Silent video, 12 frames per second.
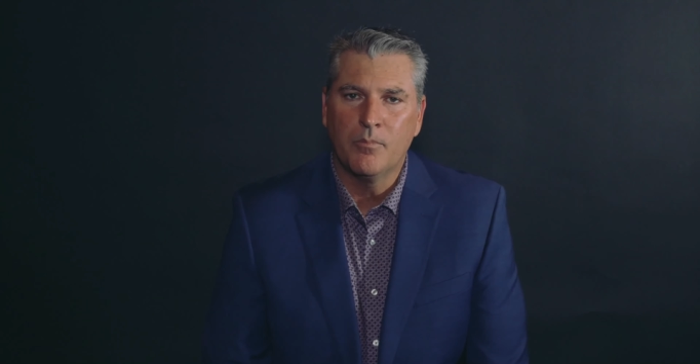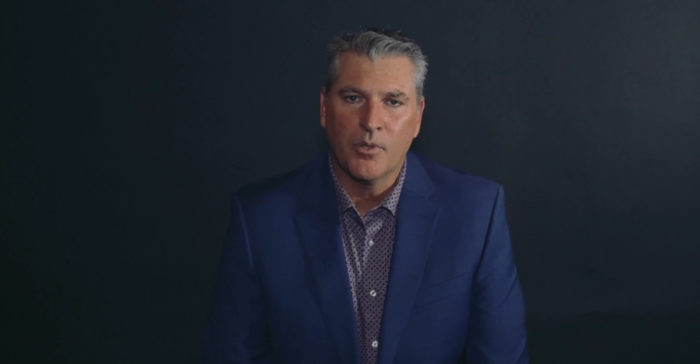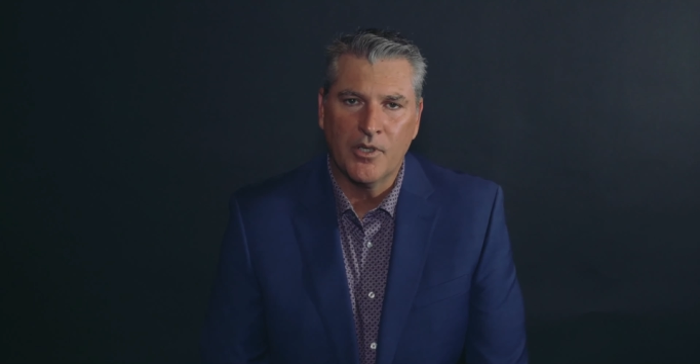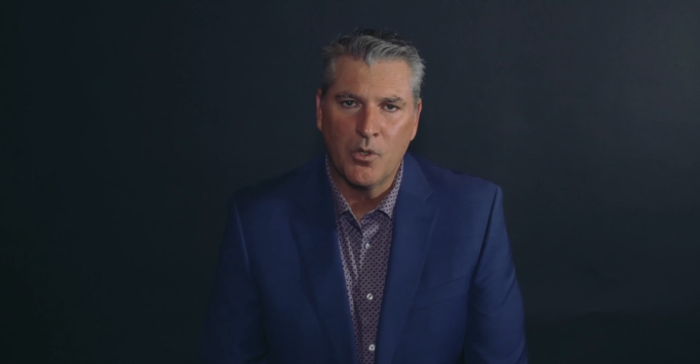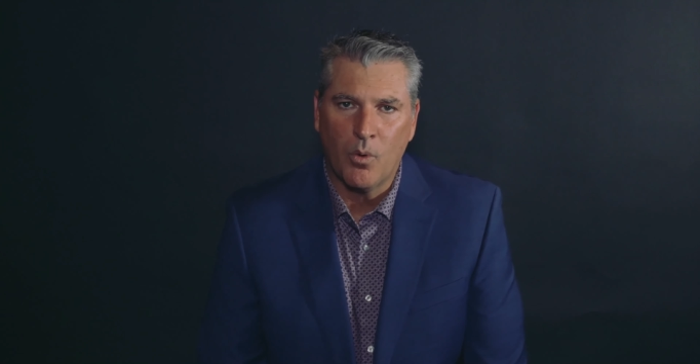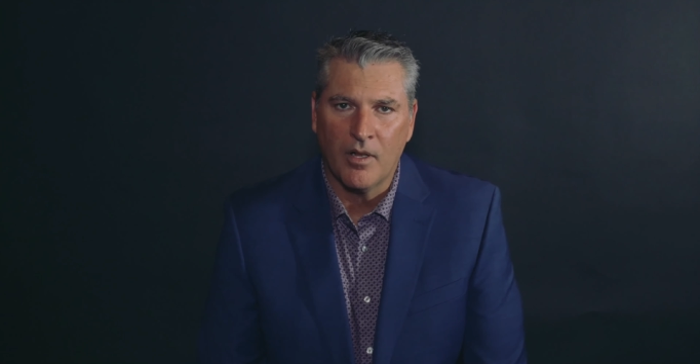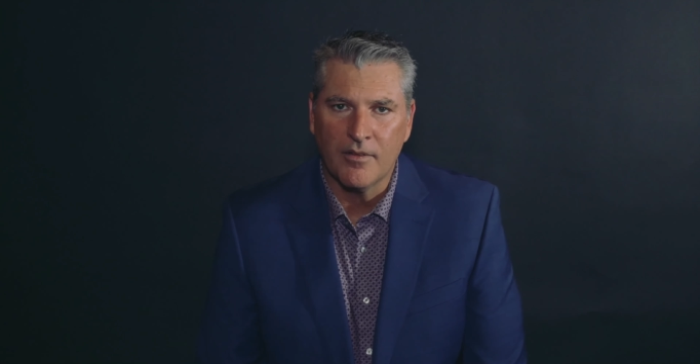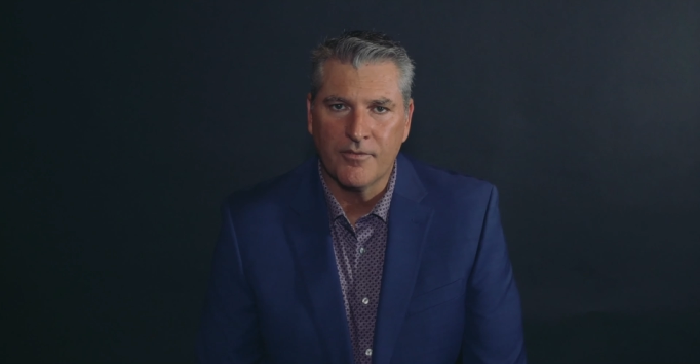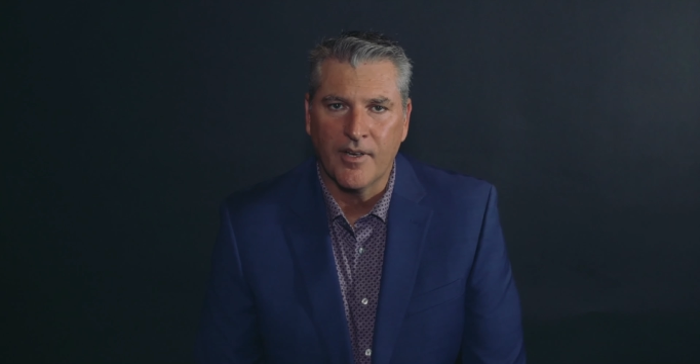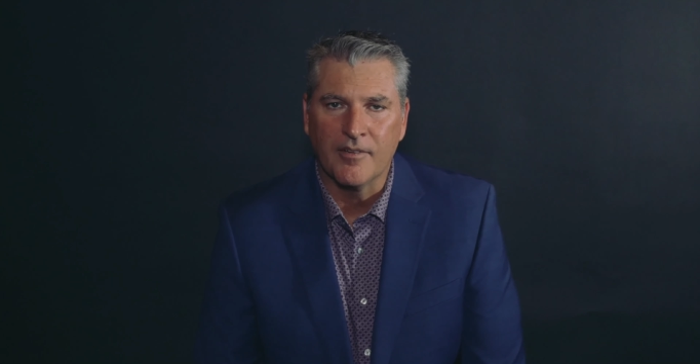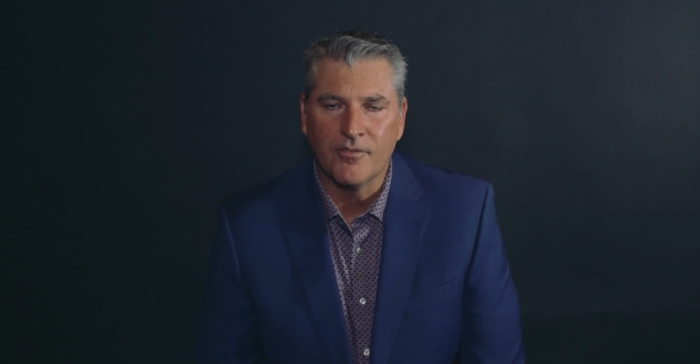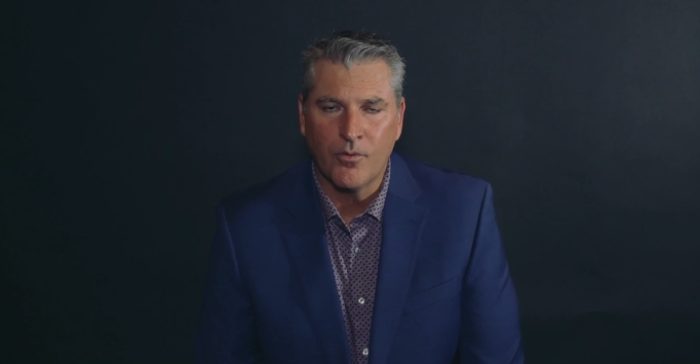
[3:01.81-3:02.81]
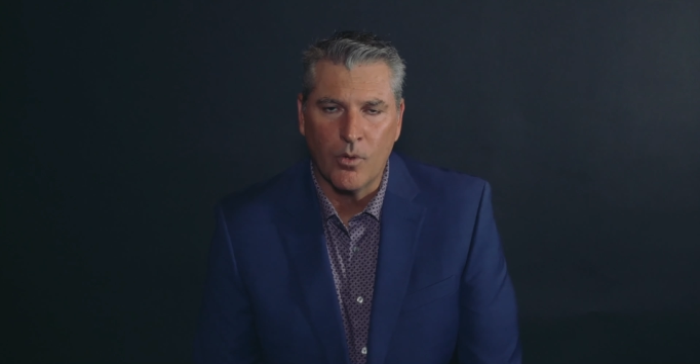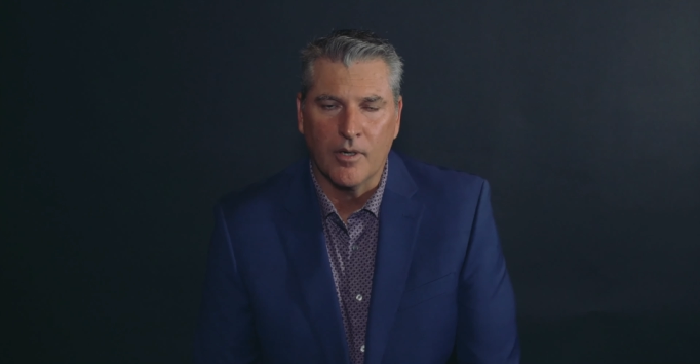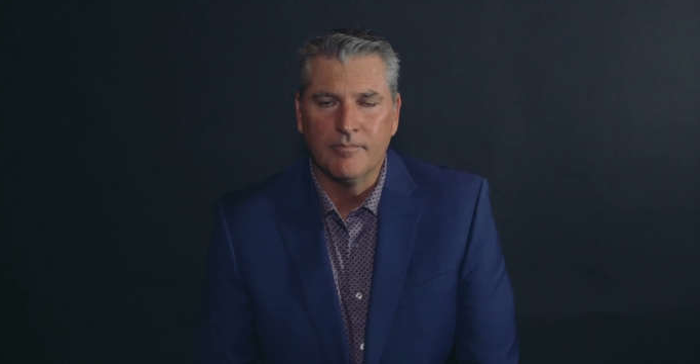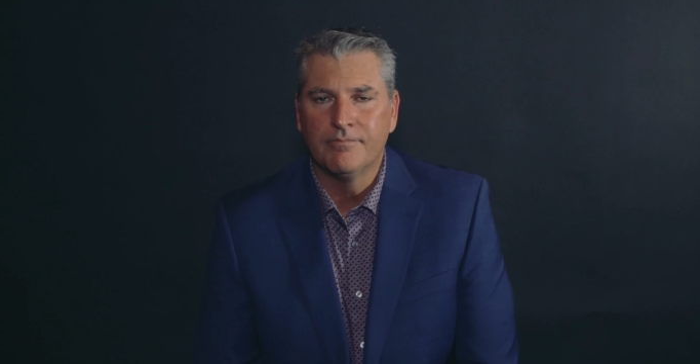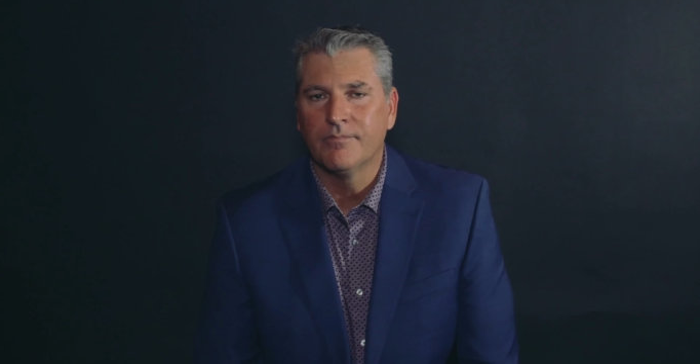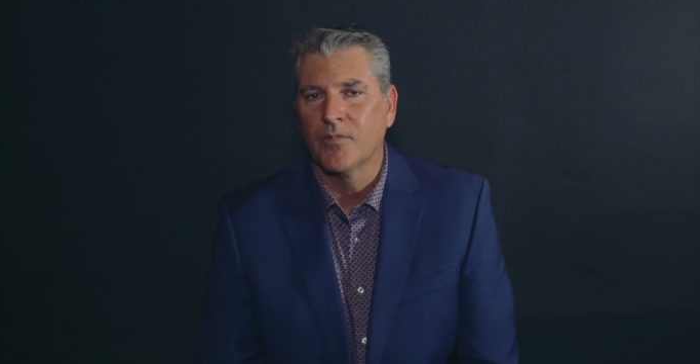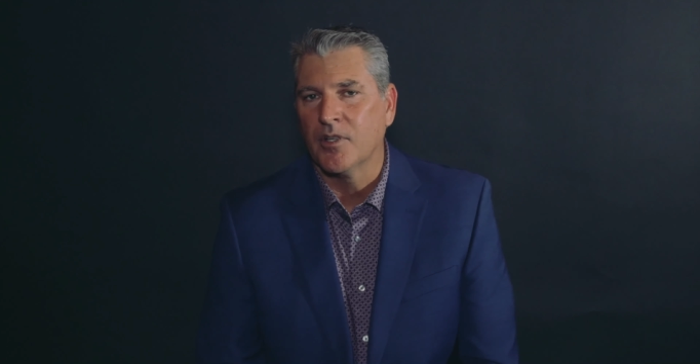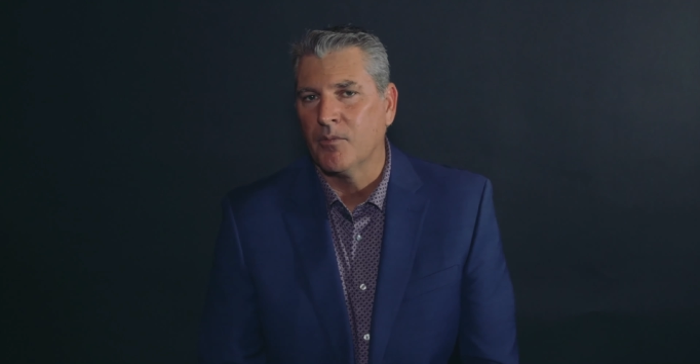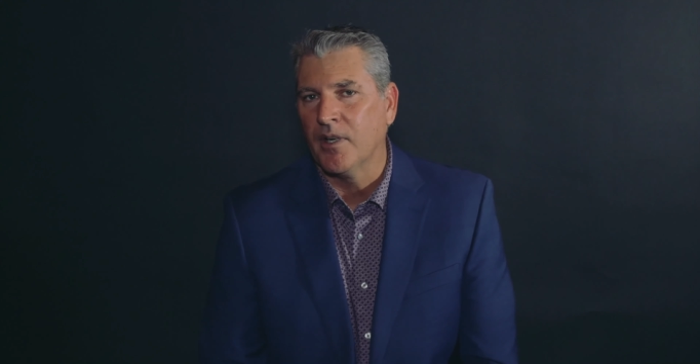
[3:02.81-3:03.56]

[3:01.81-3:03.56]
pre-qualified for. We're going to